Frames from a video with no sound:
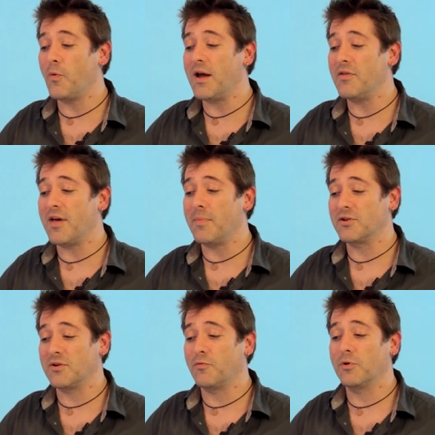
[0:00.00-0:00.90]
the way that
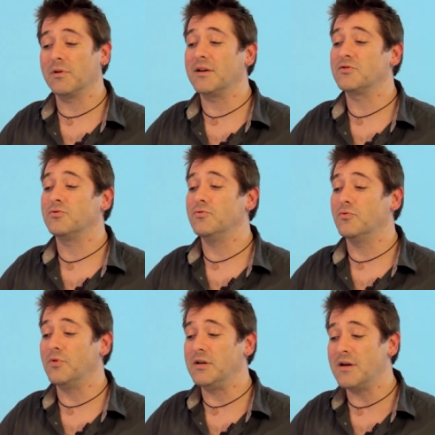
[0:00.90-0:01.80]
Microsoft Word likes to
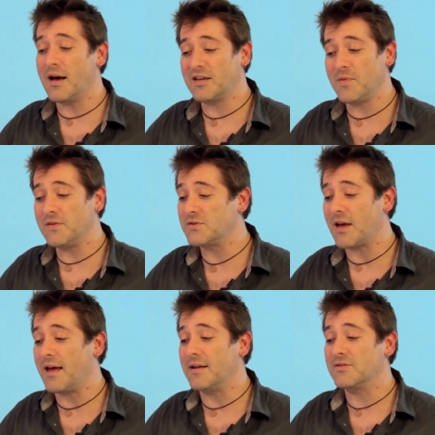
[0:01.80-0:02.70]
read documents,
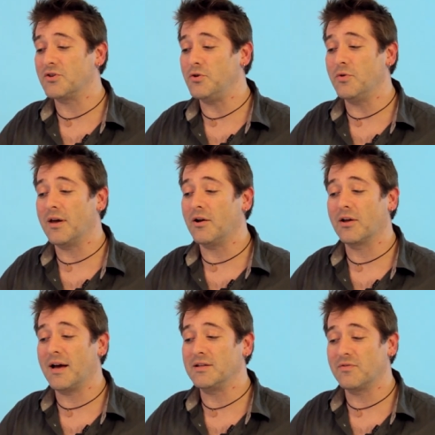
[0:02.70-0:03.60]
and so you get
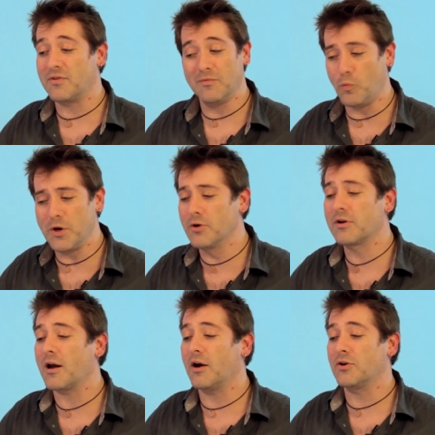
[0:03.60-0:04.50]
all kinds of
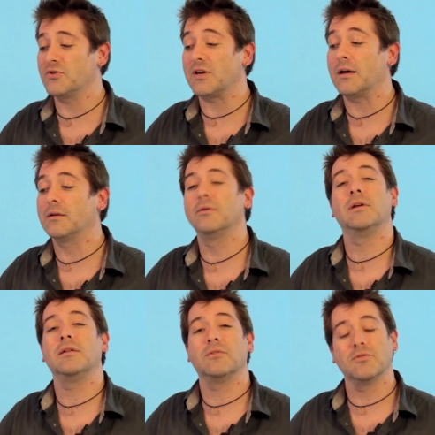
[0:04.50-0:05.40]
weird characters,
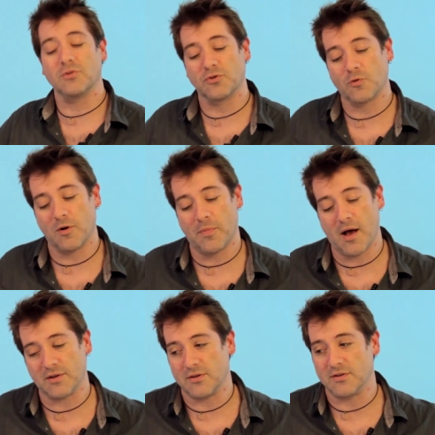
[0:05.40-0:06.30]
including those little square
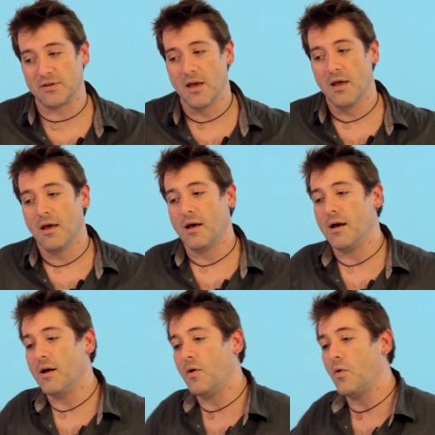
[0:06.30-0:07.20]
boxes.
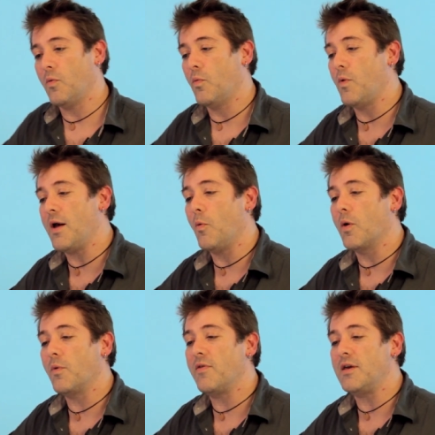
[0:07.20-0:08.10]
Uh, way,
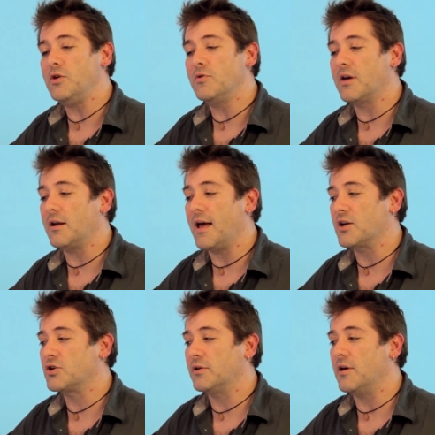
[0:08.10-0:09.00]
one way that you can
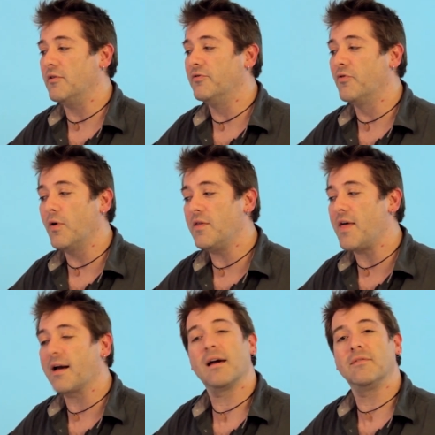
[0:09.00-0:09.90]
actually avoid
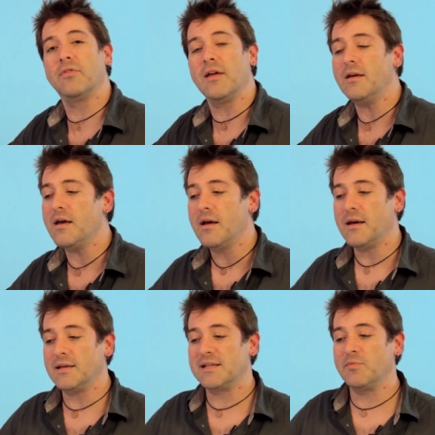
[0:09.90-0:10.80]
that kind of thing
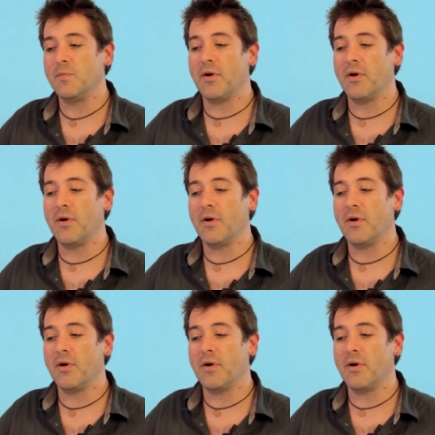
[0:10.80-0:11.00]
is simply